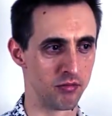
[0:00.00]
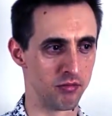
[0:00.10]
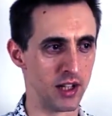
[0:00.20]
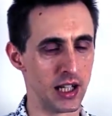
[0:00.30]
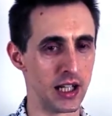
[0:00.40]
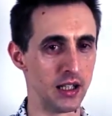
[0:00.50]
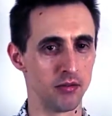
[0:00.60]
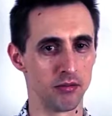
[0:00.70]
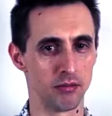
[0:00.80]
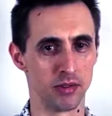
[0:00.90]
really
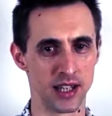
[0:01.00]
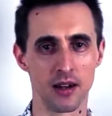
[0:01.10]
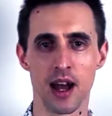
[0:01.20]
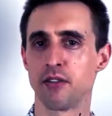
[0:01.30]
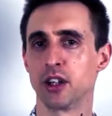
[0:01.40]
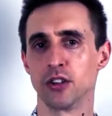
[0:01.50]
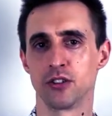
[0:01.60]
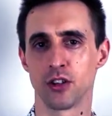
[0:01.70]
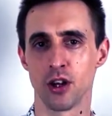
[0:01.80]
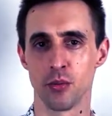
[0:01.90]
without having a
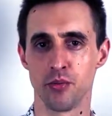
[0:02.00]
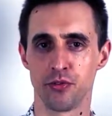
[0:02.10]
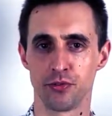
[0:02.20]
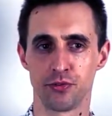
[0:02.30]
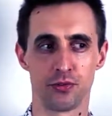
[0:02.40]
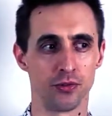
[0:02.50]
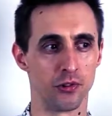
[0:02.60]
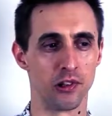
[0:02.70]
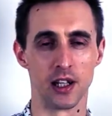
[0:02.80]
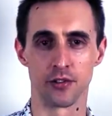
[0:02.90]
term
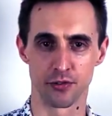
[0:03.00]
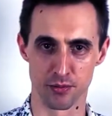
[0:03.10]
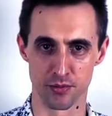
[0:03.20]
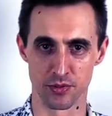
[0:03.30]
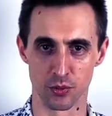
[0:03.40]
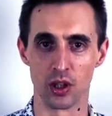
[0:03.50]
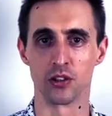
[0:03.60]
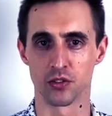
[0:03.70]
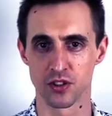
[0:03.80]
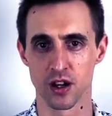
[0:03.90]
for it from the world
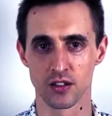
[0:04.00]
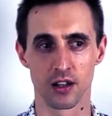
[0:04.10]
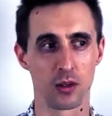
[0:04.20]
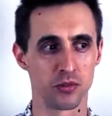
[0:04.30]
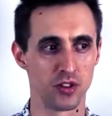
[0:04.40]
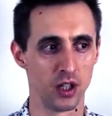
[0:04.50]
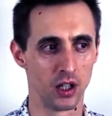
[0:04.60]
of startups,